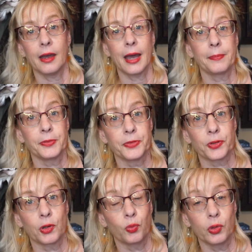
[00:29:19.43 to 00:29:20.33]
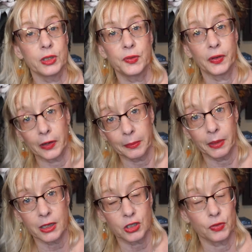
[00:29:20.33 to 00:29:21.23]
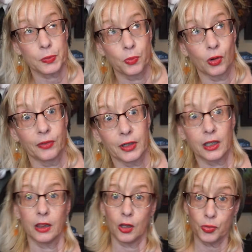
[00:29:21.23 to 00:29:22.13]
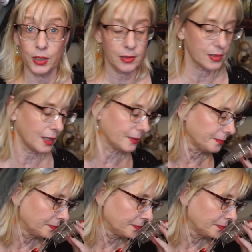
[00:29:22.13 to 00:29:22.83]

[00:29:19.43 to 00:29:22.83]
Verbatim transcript: apples or woods very much. It was more of a cologne scent.